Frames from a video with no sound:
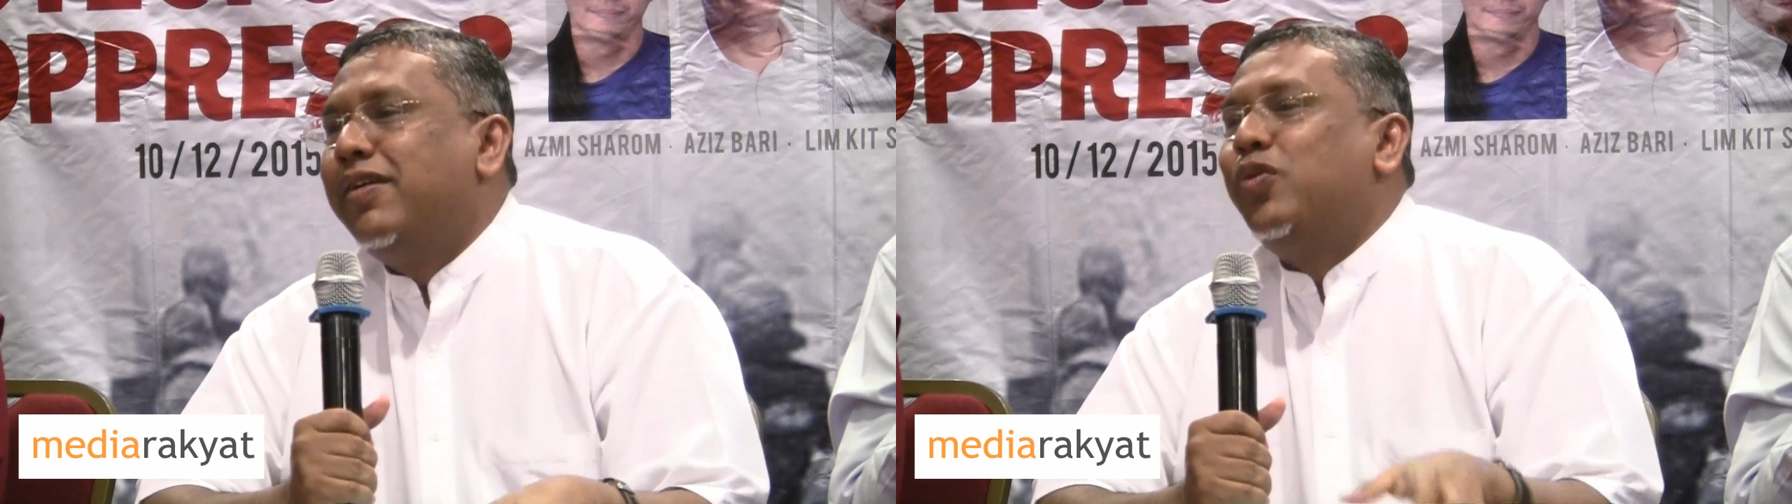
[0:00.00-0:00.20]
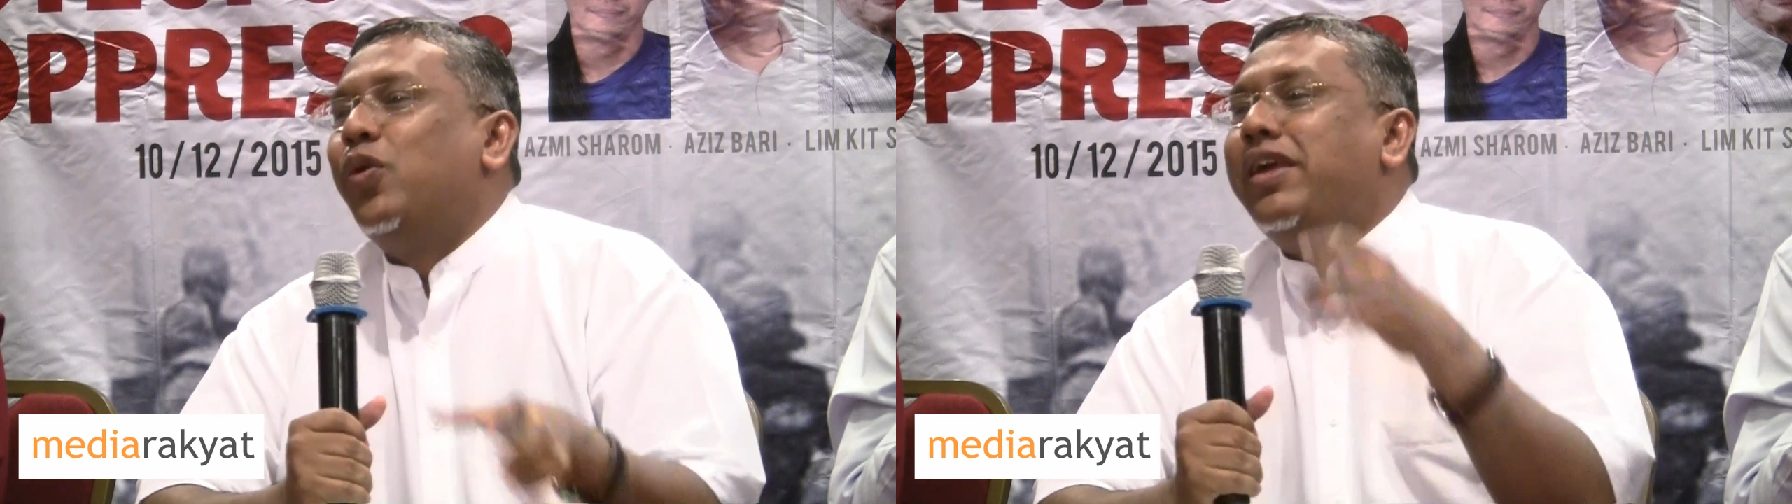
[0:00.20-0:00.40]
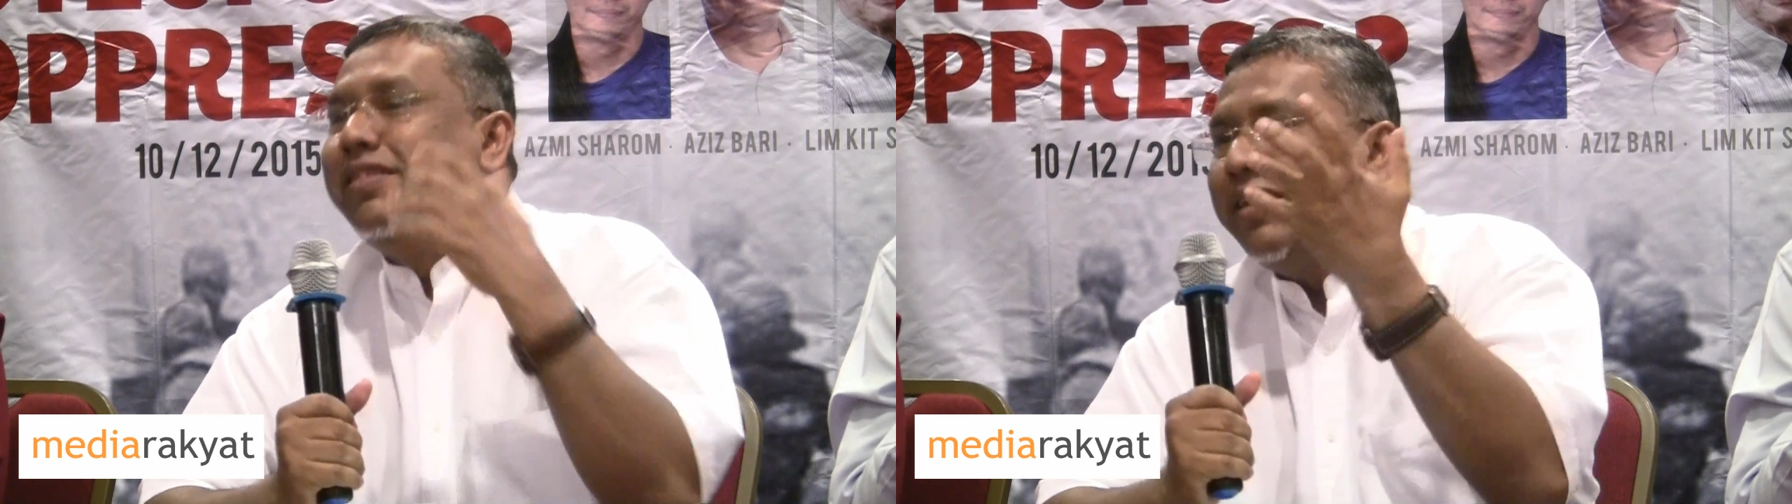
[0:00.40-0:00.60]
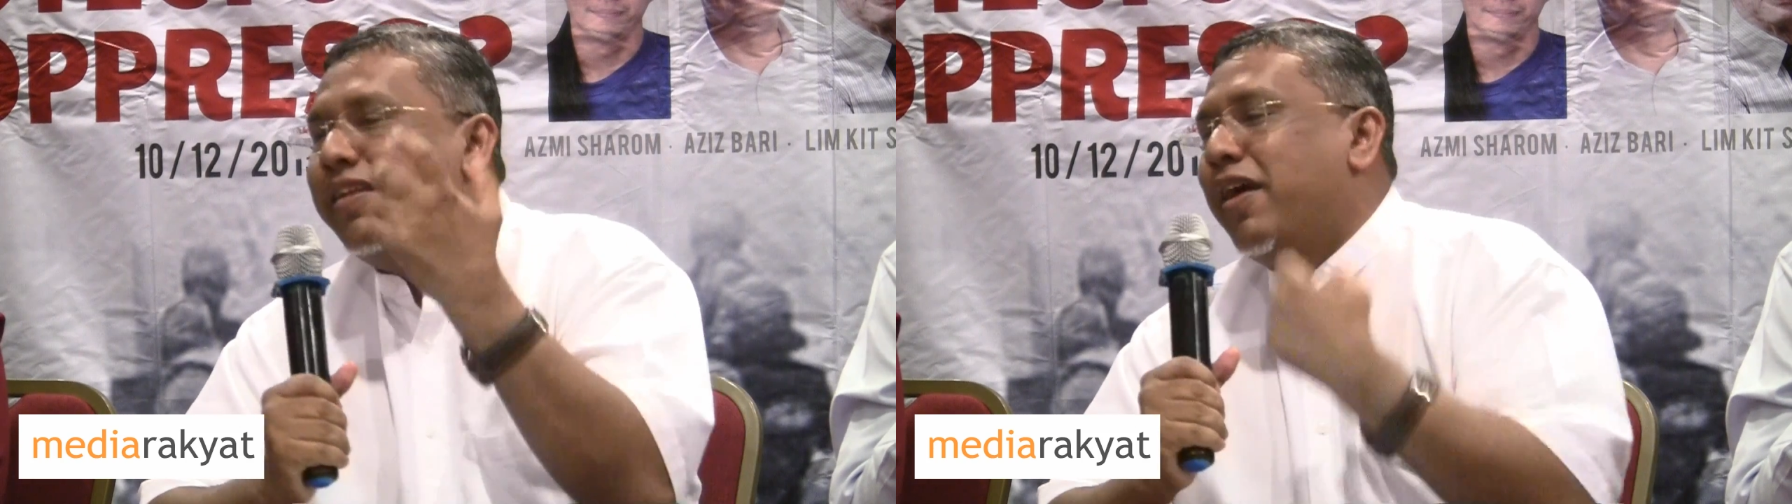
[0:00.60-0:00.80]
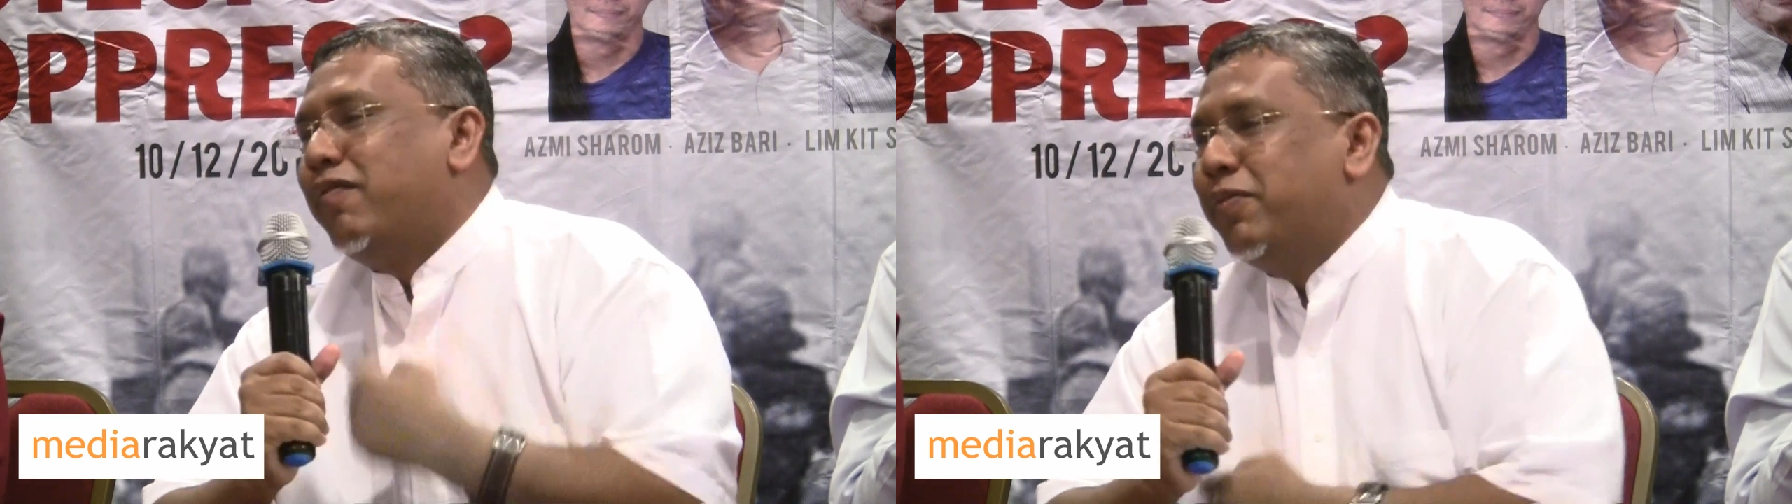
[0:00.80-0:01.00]
to
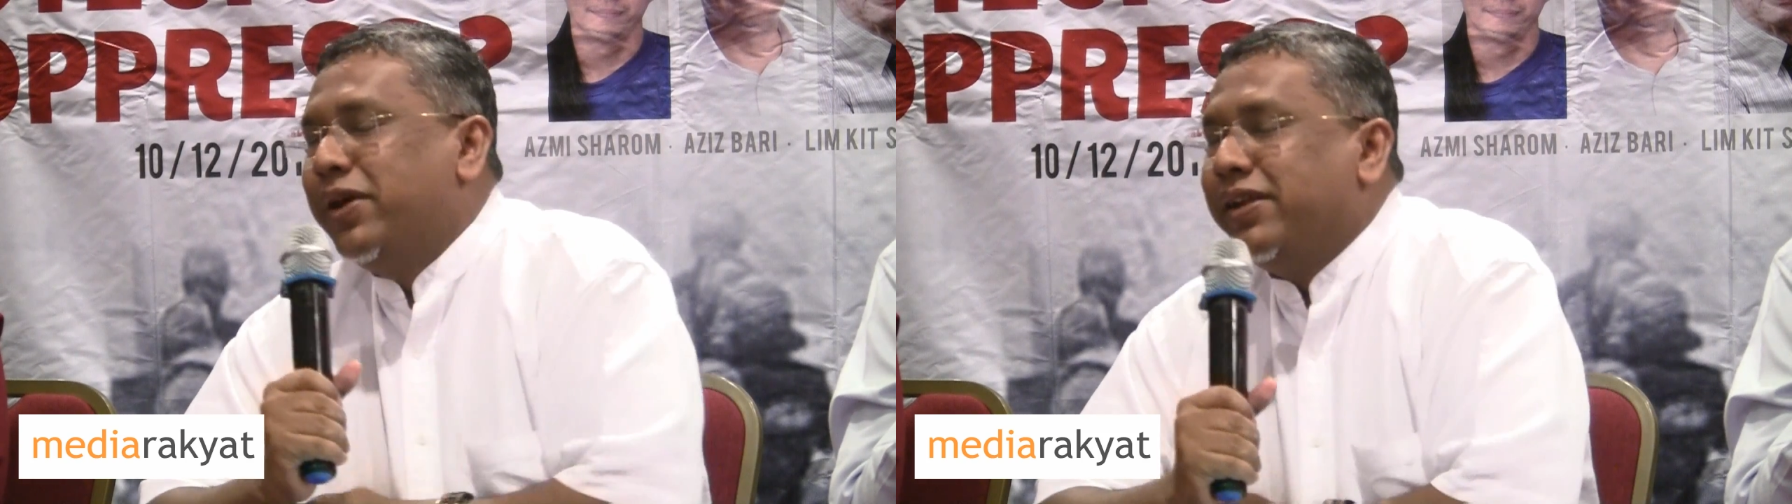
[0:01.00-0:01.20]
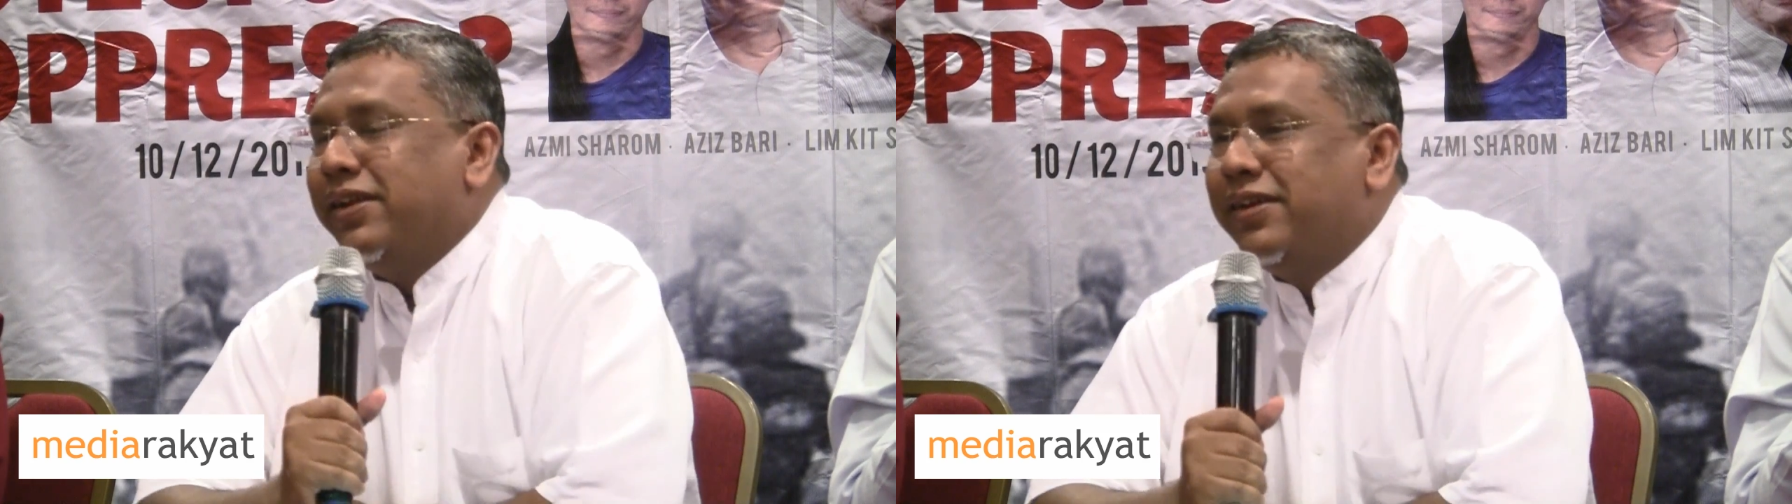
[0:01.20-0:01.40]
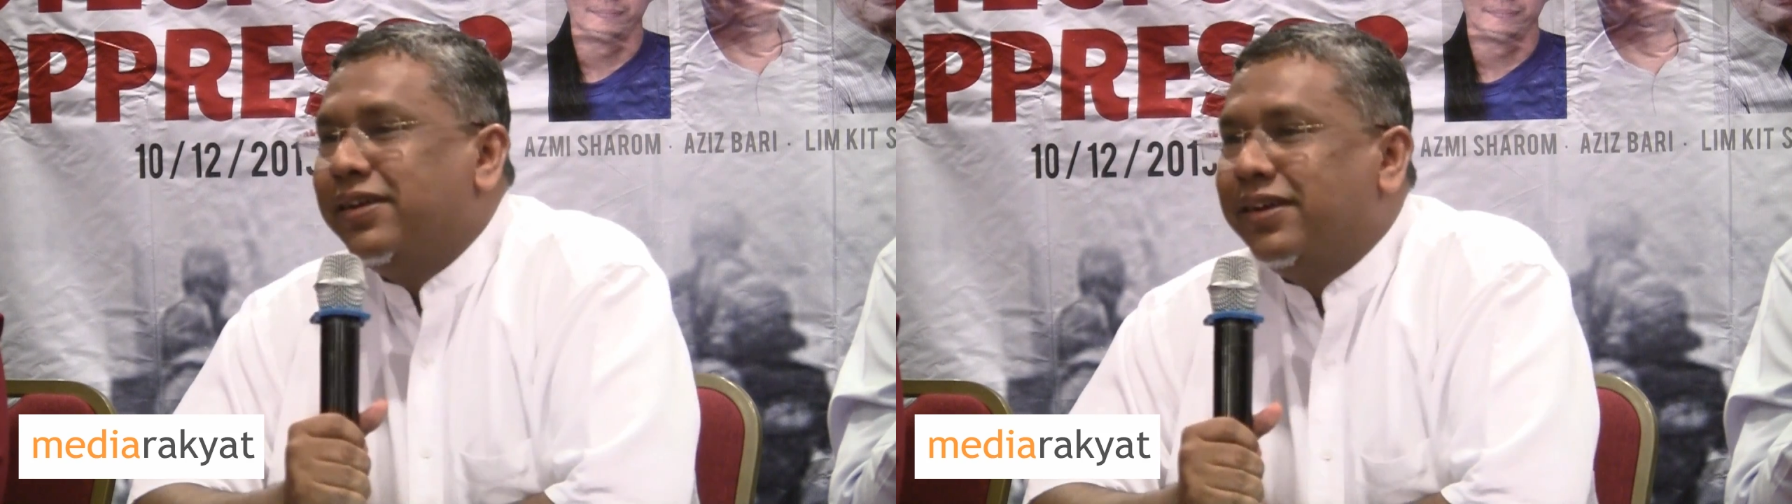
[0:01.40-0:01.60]
insane government,